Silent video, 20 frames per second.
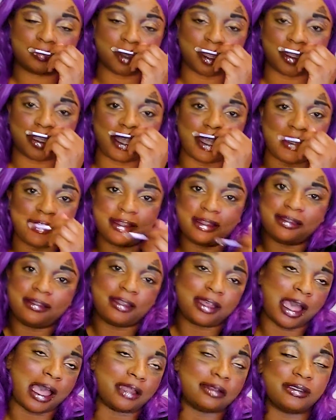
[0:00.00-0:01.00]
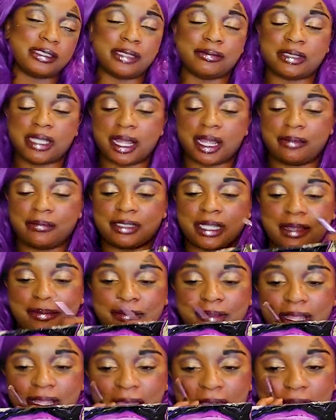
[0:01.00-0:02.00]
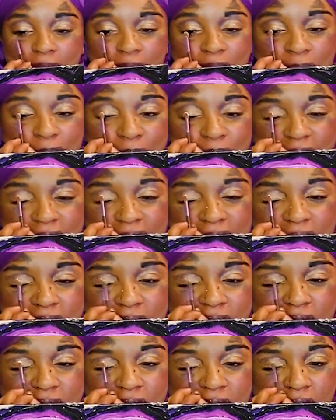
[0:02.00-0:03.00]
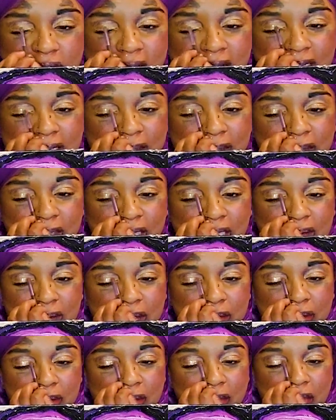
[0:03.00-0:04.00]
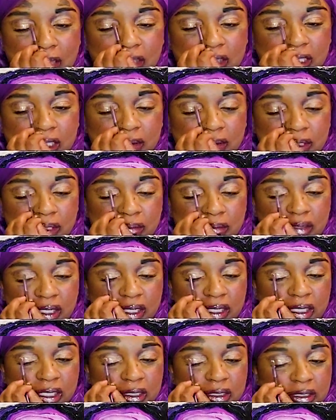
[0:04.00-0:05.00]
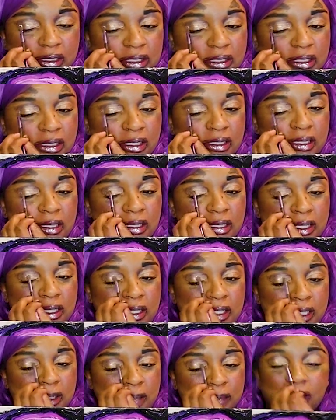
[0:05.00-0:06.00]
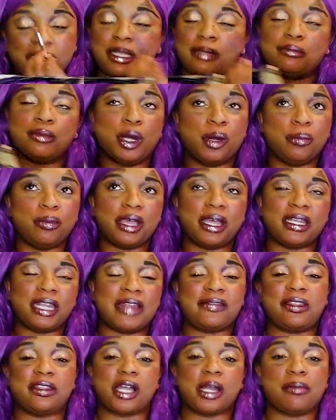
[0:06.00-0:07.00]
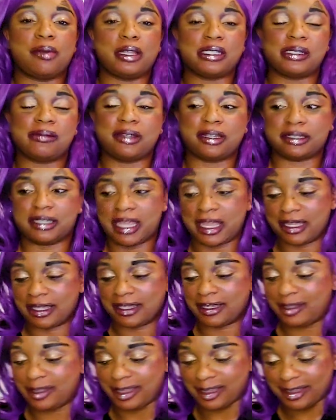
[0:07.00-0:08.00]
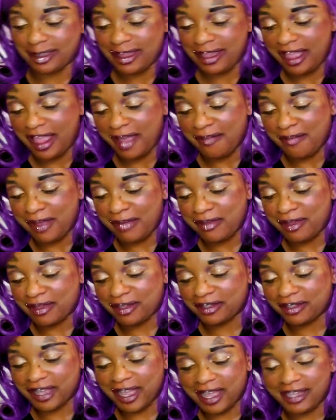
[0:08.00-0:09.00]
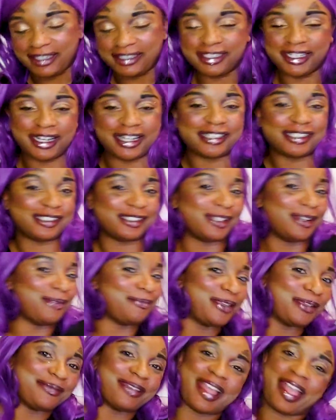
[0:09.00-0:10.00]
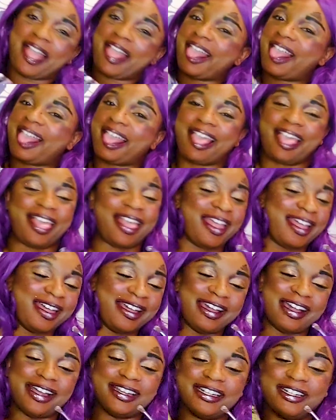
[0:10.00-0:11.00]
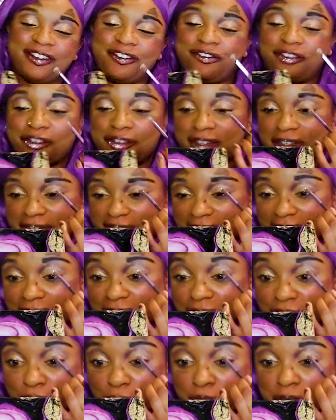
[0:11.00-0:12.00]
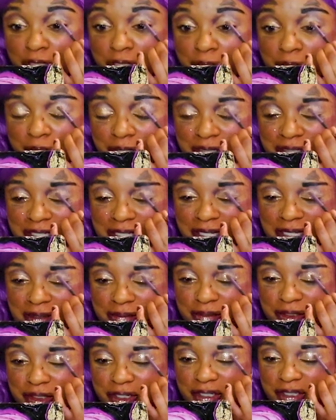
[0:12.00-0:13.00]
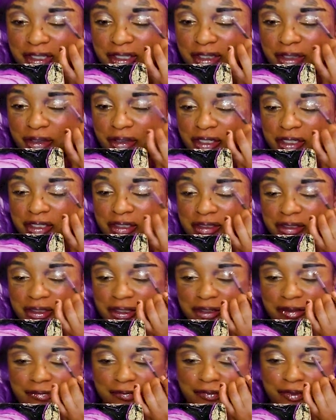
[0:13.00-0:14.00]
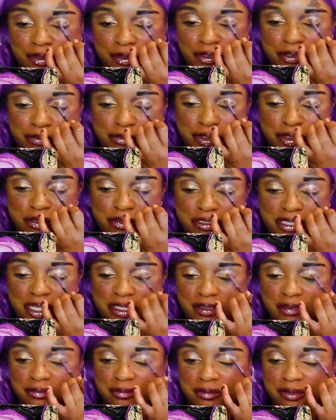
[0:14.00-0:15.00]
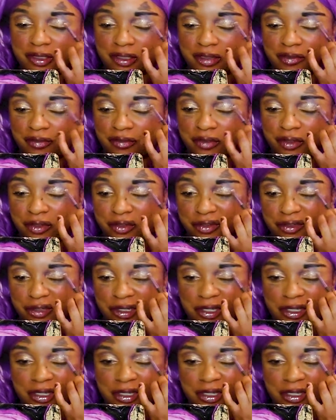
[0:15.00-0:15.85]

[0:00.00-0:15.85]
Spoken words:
Again, sometimes I'm like, I don't really believe he's even talking to me, he's probably matching him somebody else. But in the moment, I didn't have that thought process. I'm like, dang, like, maybe I could have had a chance, you know? Maybe I did flirt with him one time, you know, I did throw some jokes at him, you know, flirt.